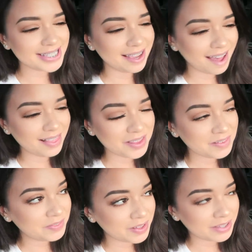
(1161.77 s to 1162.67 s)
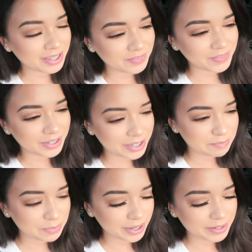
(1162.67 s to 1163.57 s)
Like, I love vlogging for
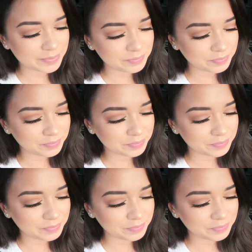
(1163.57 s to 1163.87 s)
you, but